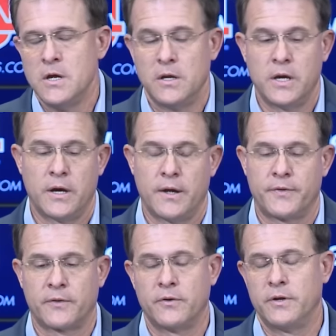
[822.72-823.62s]
Yeah, I
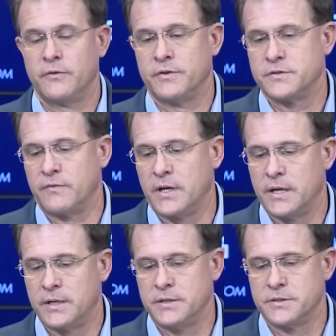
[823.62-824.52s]
think their defensive
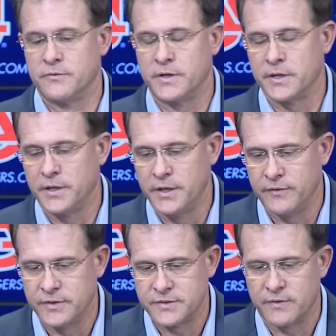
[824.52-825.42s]
line is a very good
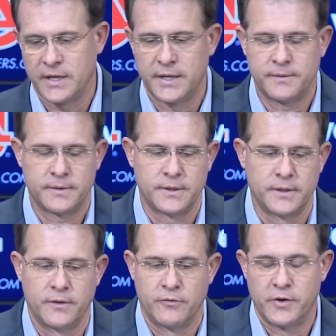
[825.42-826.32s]
defensive line.
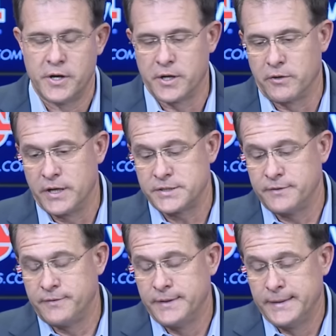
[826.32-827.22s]
They're very
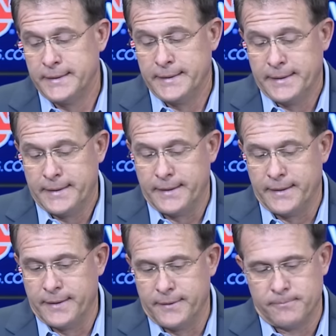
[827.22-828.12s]
aggressive.
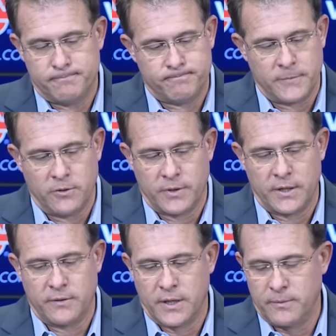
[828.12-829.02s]
You know,
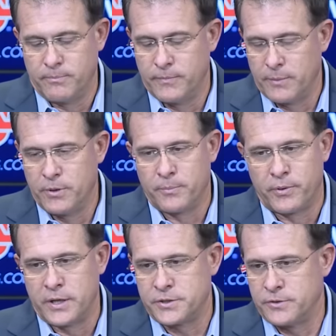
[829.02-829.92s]
they put
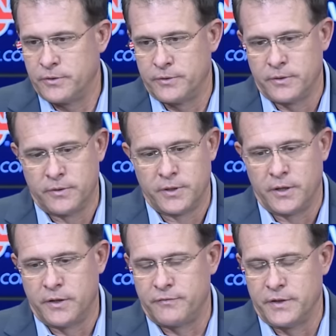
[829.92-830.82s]
pressure on the
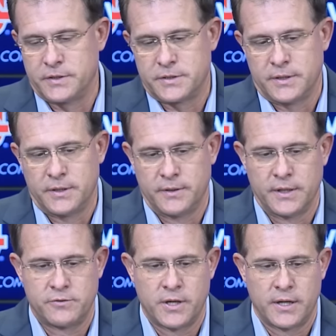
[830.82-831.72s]
offense.
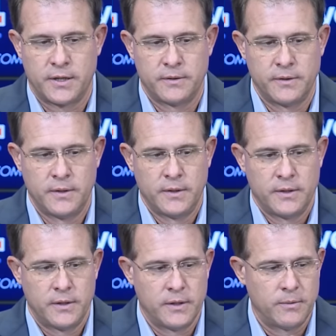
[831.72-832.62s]
They try to
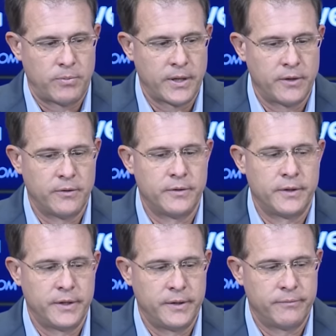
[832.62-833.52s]
play on
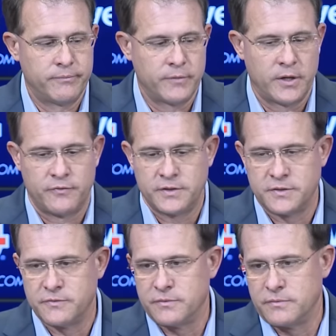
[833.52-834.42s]
the
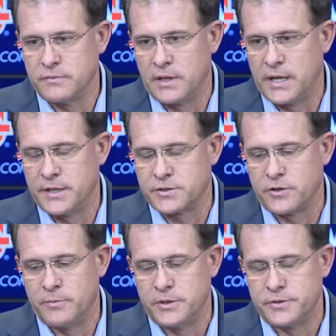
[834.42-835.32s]
offensive line of
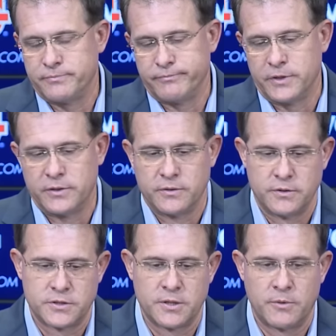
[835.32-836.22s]
scrimmage.
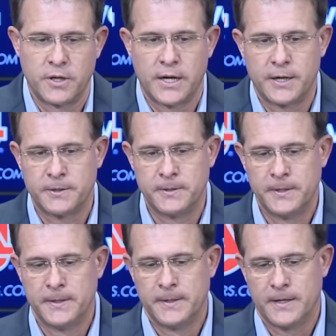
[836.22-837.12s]
They're similar to
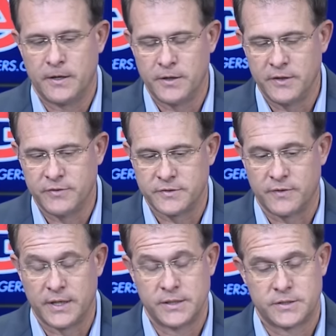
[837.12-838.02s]
our defensive line.